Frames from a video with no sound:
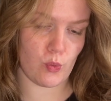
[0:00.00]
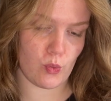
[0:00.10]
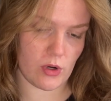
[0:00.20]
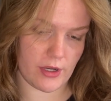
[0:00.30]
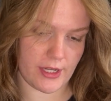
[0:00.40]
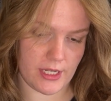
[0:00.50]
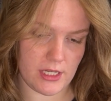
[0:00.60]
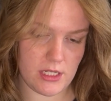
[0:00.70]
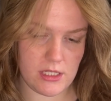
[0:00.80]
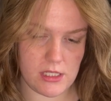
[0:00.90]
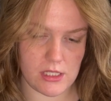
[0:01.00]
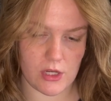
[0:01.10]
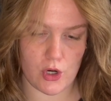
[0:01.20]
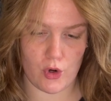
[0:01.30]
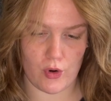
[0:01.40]
was
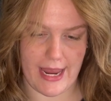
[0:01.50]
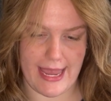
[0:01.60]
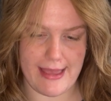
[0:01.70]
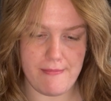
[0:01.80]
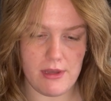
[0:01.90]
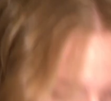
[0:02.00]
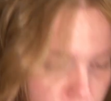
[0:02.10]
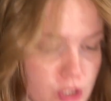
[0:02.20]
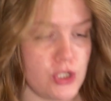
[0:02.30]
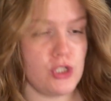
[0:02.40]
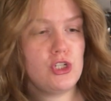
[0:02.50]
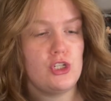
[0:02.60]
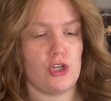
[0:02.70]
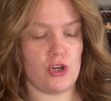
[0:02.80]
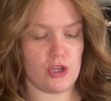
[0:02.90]
cream. I wanted to
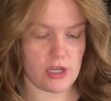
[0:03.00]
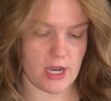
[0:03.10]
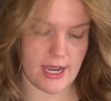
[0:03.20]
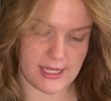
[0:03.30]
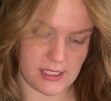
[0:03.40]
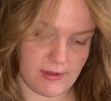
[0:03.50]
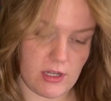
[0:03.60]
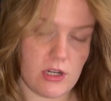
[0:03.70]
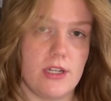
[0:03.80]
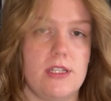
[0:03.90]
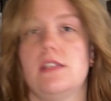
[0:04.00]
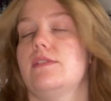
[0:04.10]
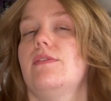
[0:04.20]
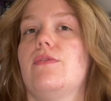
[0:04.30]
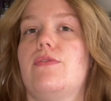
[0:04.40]
show you guys because
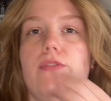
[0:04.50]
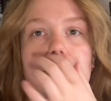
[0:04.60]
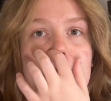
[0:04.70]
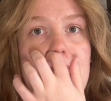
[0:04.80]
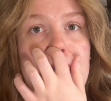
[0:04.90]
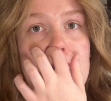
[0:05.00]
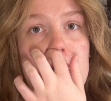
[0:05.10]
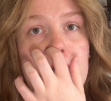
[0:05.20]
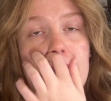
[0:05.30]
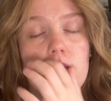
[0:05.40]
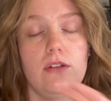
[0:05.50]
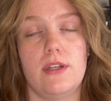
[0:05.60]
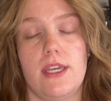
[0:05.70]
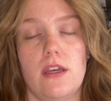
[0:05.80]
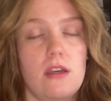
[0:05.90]
for me, like
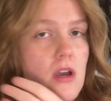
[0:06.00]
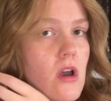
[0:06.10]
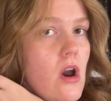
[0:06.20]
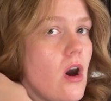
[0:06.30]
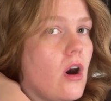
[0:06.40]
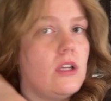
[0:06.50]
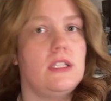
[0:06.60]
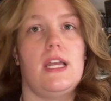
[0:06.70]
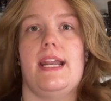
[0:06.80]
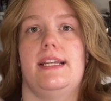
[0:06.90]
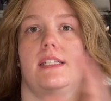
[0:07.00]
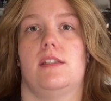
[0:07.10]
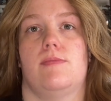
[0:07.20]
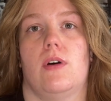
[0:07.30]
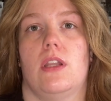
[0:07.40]
looking online at
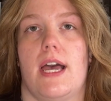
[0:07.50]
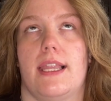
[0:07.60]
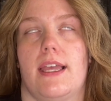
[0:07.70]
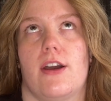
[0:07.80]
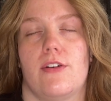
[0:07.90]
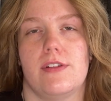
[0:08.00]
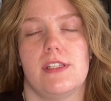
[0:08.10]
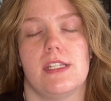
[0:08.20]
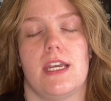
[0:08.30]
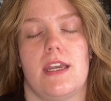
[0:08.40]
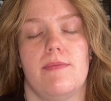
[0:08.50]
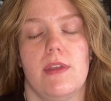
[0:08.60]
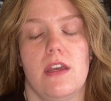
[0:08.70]
Spotlight, like obviously